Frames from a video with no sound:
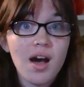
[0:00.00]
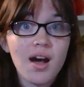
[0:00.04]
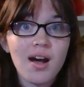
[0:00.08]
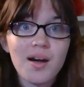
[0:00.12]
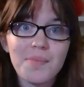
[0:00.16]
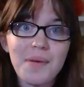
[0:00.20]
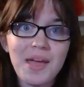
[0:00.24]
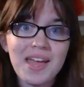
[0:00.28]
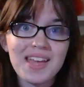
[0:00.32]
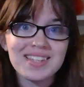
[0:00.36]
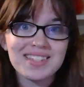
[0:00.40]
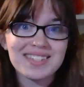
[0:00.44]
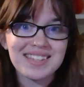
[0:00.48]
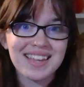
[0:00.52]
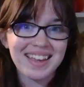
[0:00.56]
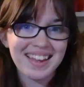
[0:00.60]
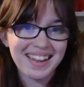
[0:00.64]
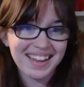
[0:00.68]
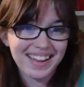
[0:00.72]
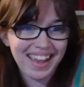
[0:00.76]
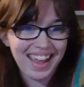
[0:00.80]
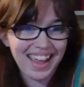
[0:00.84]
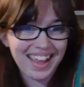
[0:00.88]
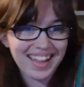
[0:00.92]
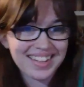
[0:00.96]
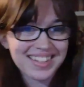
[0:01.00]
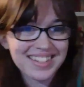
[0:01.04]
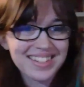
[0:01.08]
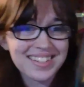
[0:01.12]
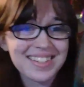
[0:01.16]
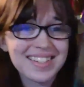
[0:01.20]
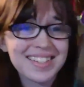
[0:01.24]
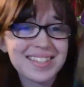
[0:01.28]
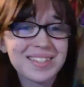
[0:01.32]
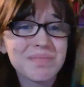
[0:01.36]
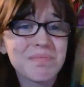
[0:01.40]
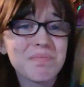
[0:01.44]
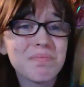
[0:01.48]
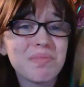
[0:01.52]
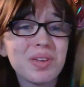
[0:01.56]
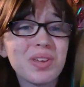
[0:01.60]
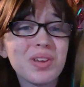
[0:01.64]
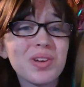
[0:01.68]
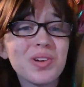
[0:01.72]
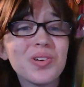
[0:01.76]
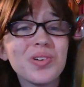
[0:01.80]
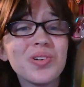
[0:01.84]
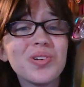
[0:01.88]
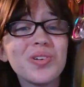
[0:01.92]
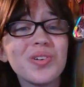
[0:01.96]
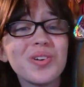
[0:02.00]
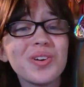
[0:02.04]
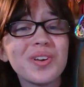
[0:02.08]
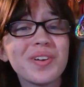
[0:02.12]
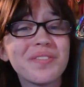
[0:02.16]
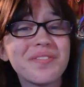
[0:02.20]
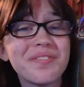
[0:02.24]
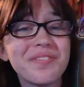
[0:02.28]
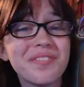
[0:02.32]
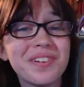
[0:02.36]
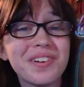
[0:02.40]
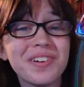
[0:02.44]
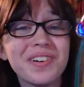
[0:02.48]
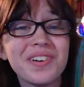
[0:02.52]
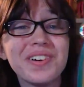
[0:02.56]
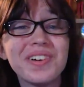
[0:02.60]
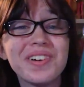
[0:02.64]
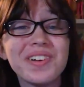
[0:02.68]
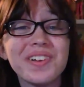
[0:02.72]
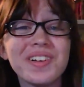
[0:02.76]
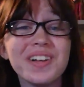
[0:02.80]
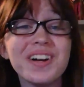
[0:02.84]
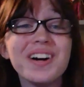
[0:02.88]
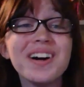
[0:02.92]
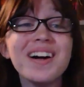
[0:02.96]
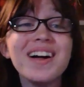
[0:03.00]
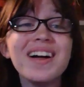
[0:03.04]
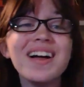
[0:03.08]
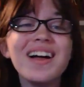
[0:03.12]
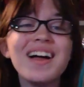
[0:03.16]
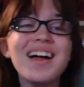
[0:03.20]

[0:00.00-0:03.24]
amazing and she's beautiful